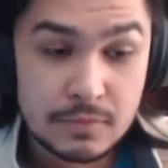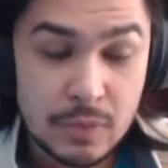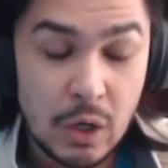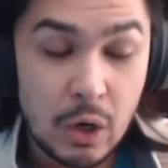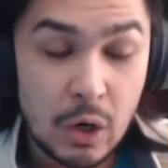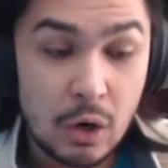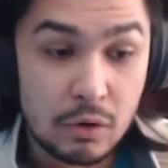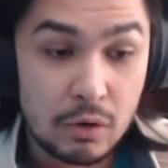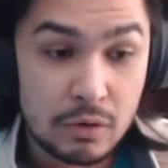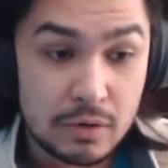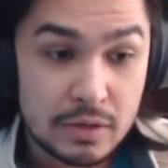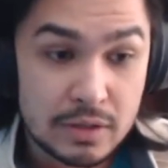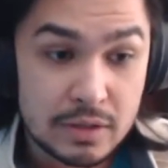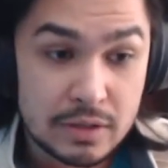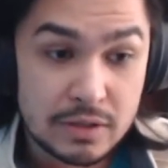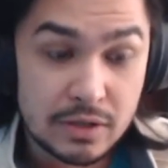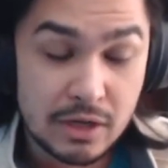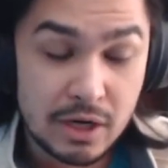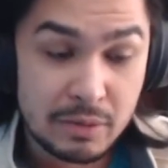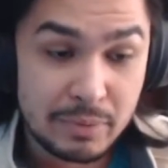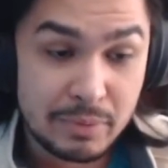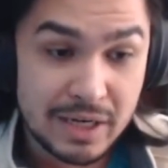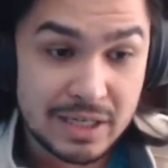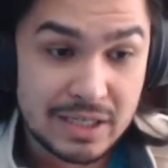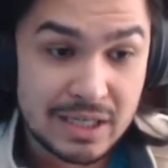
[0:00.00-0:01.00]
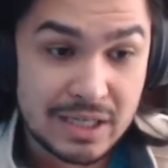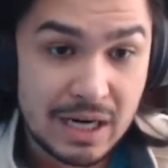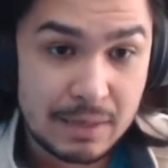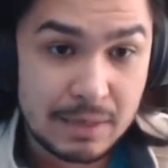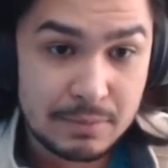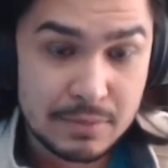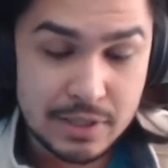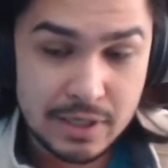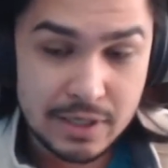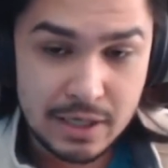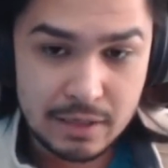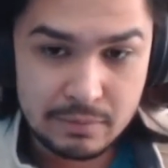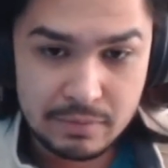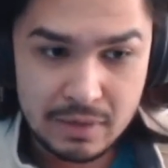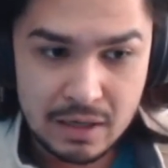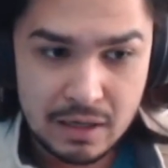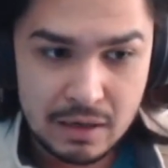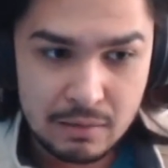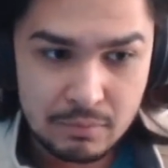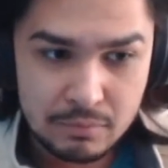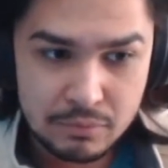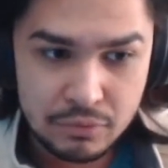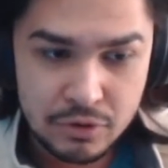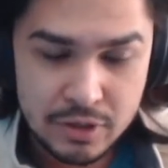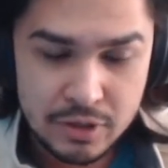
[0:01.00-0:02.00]
Oh, is there going to be a time skip?
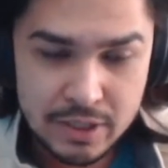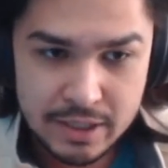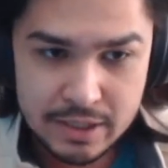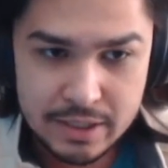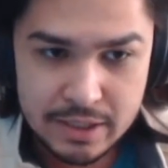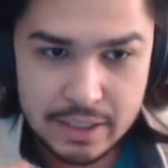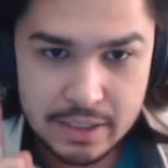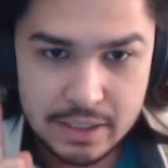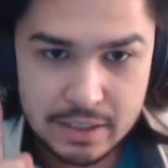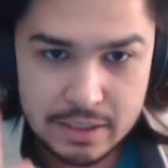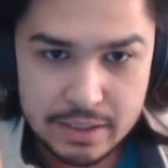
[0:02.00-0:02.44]
I'm predicting